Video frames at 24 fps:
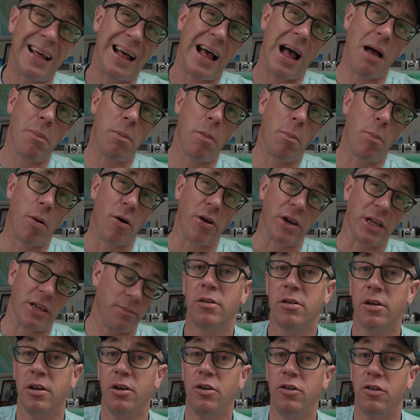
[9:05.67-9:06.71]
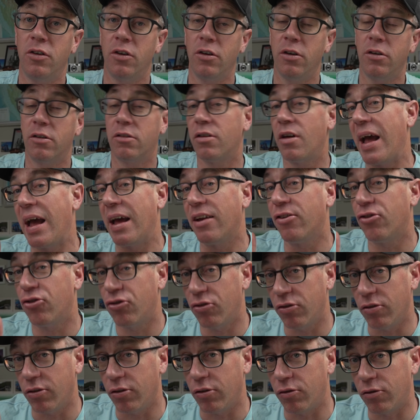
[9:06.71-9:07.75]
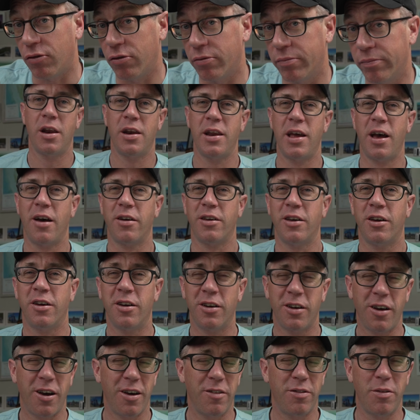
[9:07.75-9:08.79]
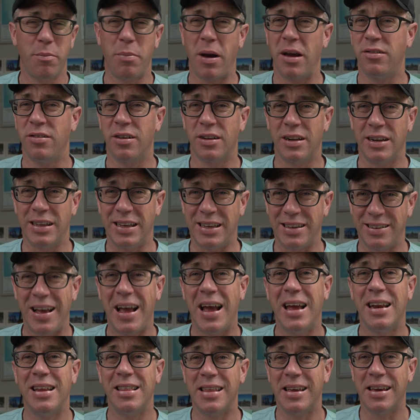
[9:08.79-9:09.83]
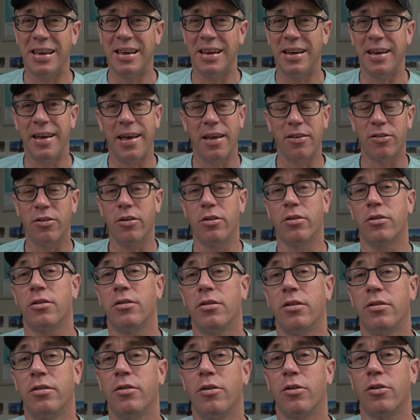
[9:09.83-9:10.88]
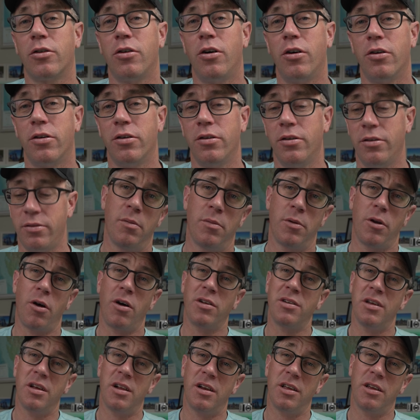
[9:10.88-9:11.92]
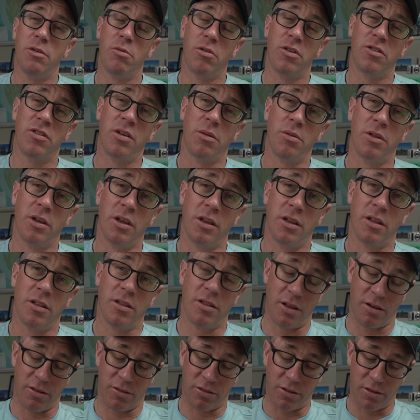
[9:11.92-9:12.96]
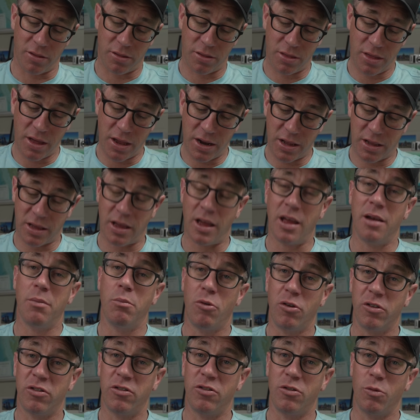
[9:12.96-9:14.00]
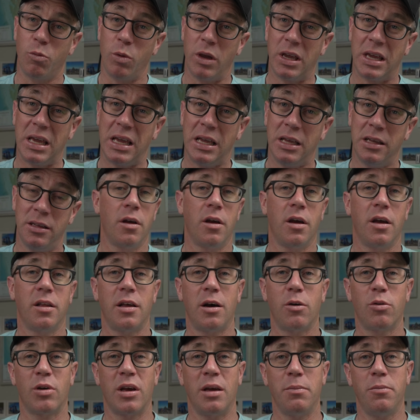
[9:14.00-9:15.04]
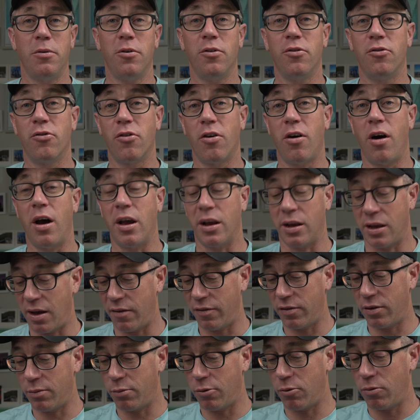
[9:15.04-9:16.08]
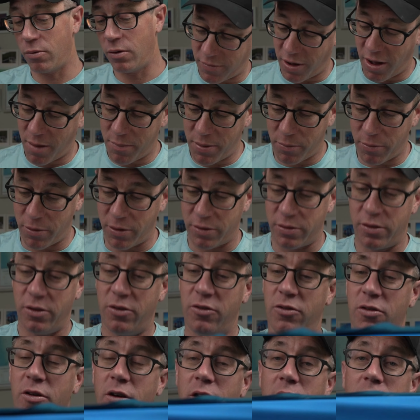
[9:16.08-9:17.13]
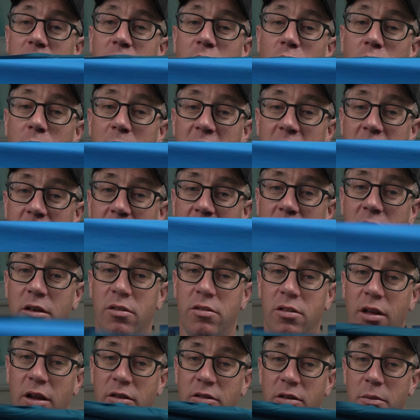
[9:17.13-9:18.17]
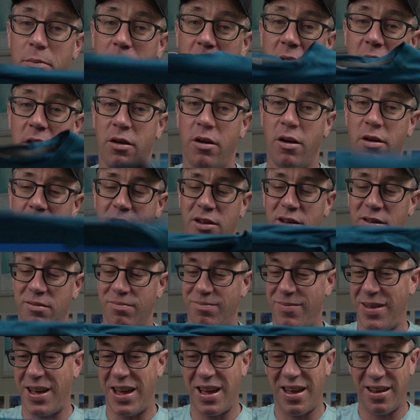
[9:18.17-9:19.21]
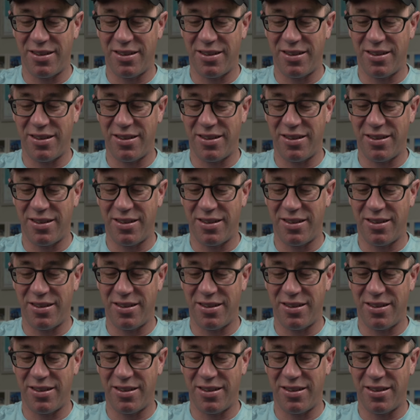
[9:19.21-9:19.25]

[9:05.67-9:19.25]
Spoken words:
upper body t-shirts and shirts. Now, you can go for basically anything here as long as it's not cotton, but ideally you want something that is synthetic and moisture wicking, and they'll keep you dry and comfortable. I've been wearing this shirt for many years. That's a Patagonia Air